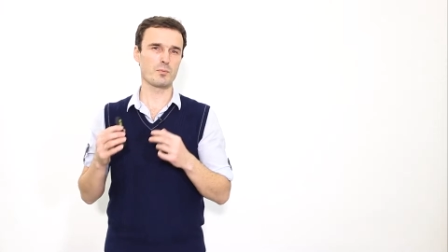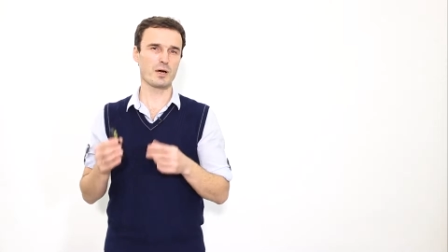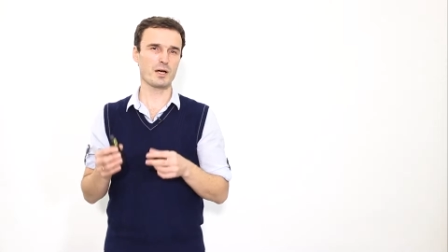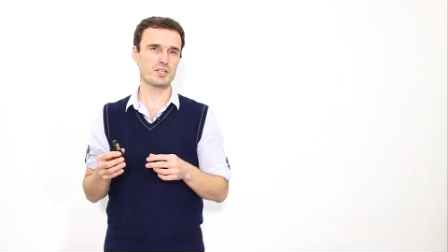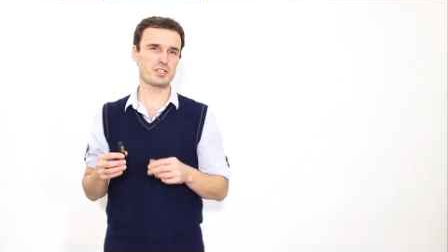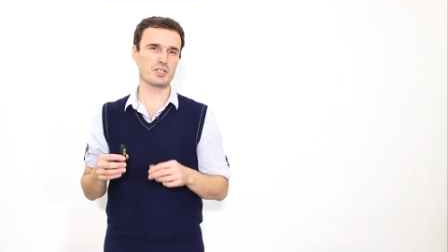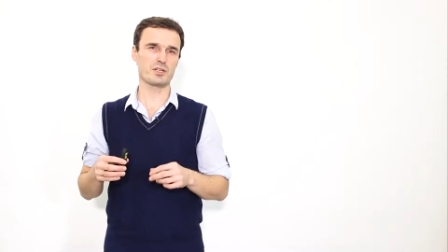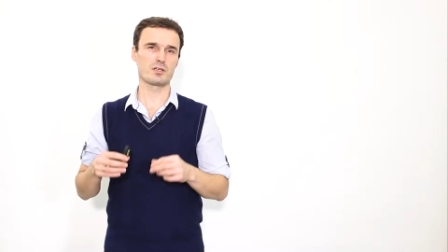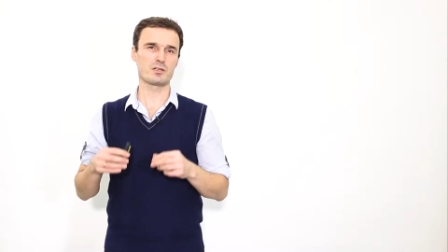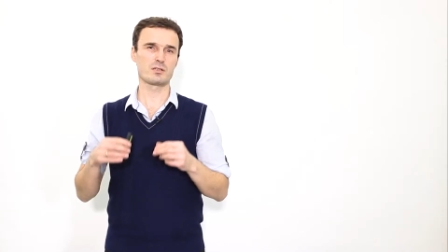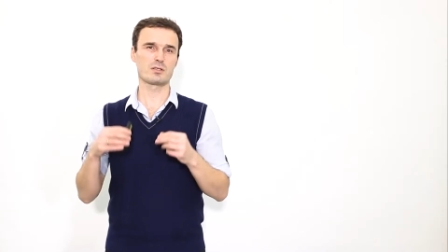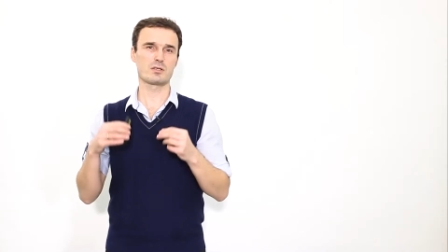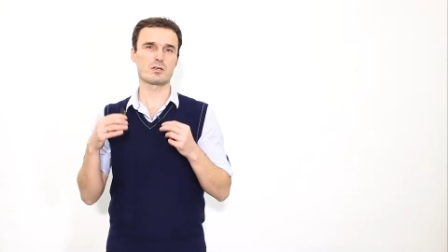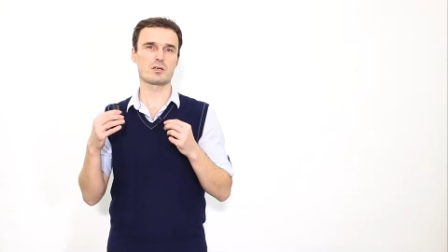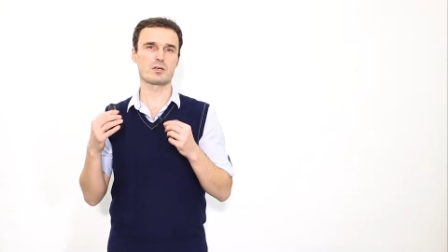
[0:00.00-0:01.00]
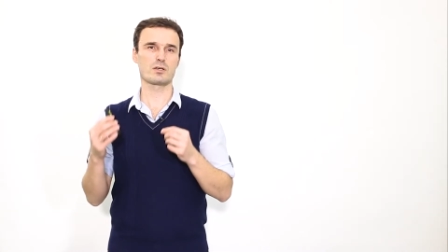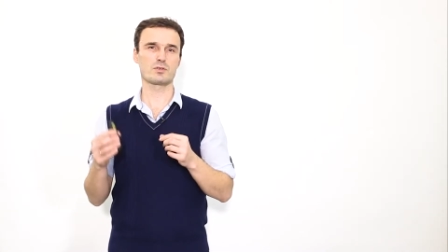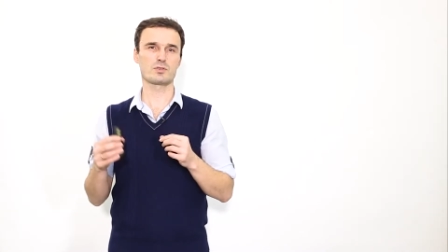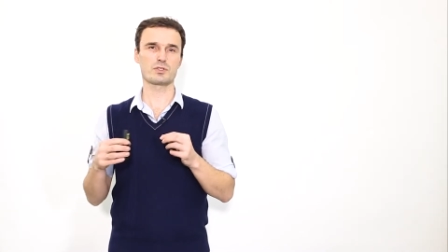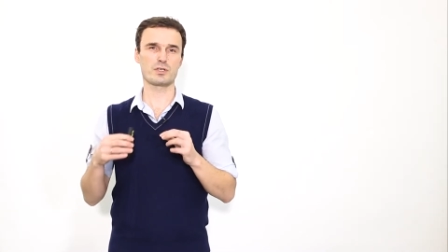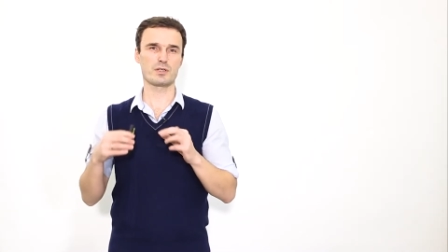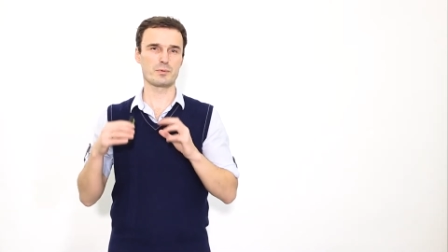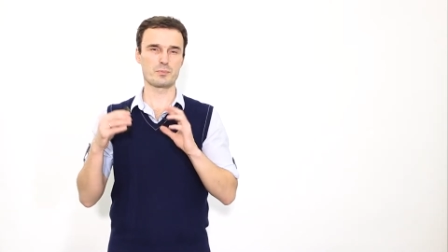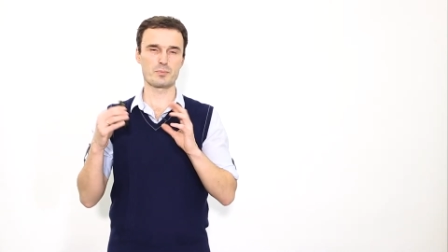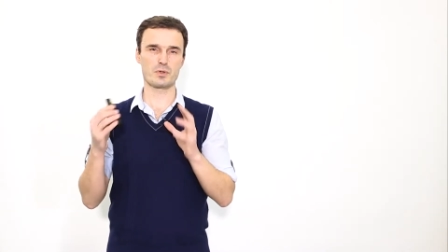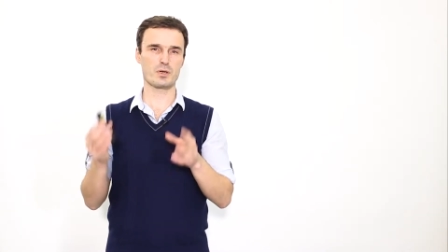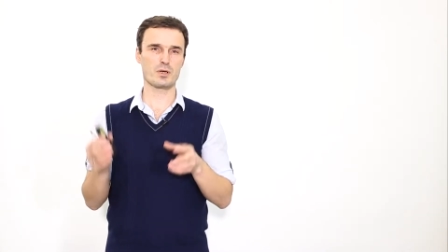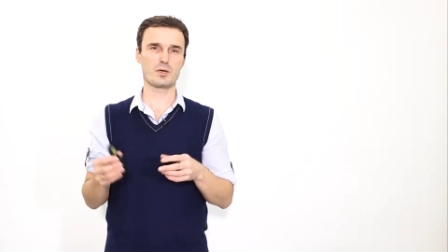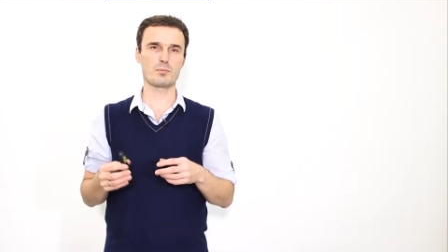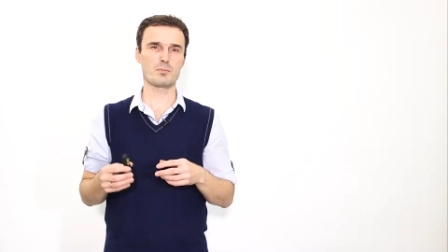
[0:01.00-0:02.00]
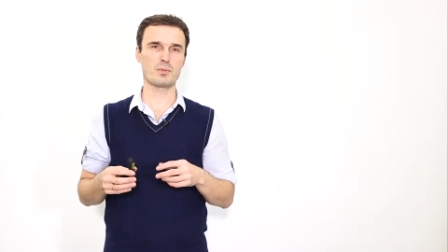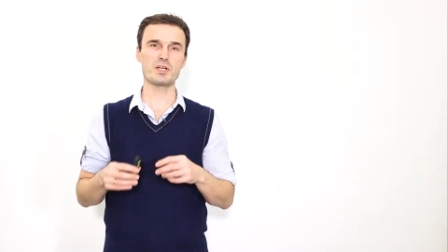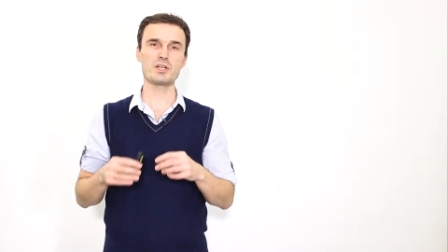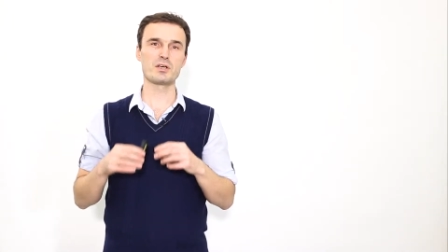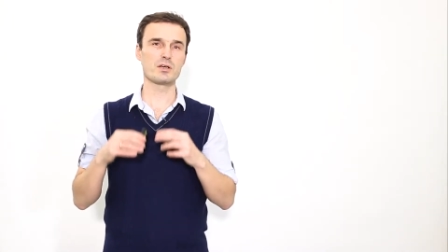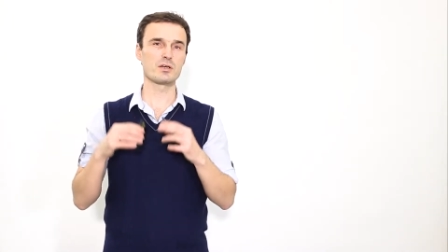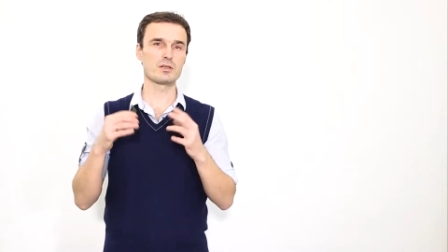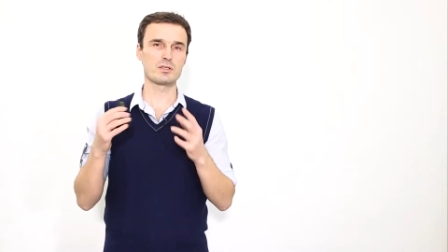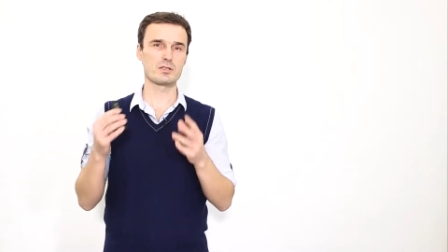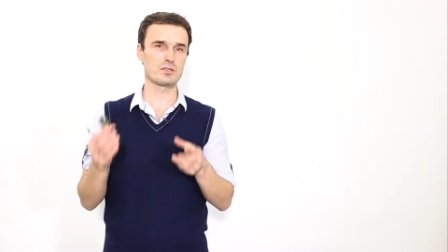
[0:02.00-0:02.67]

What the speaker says: much in many